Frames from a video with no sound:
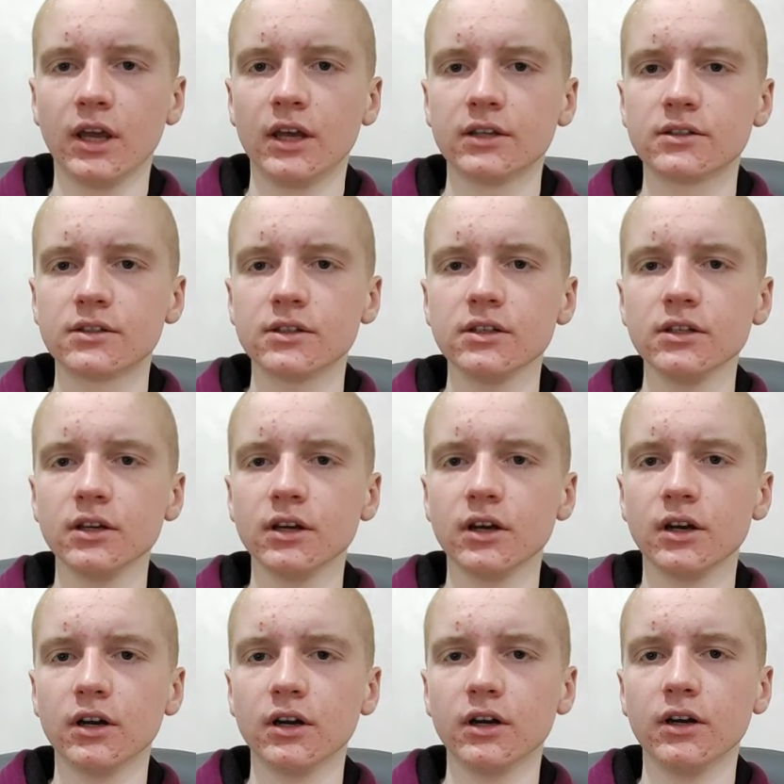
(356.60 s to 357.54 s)
Think
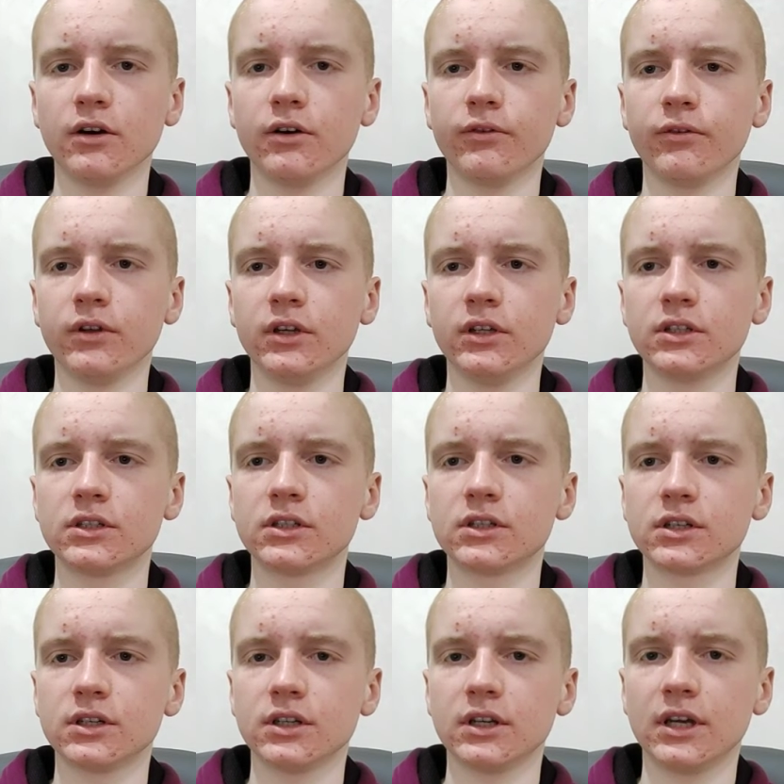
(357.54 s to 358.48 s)
of it
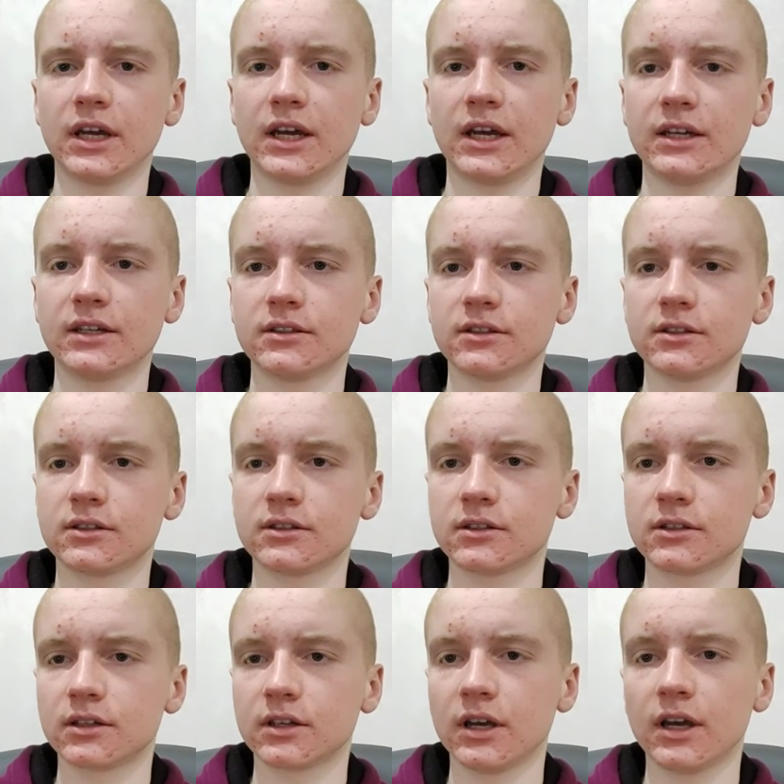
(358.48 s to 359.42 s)
as
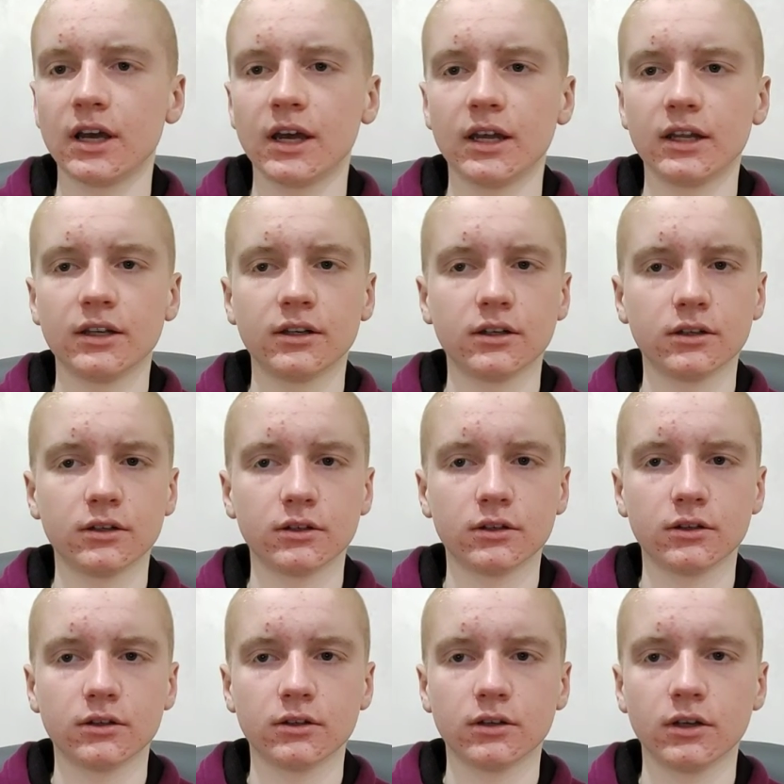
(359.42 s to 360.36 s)

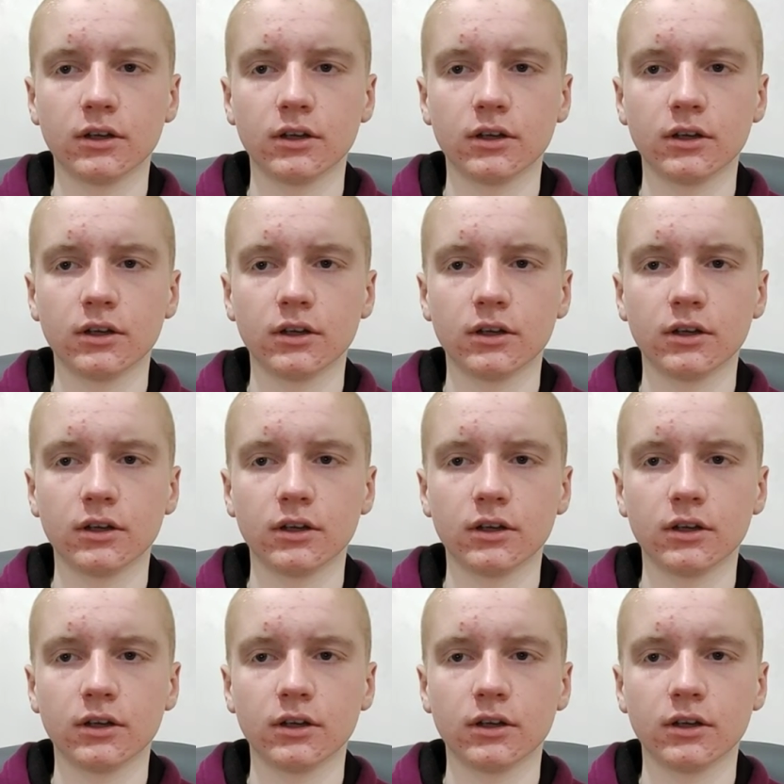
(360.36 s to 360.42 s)
an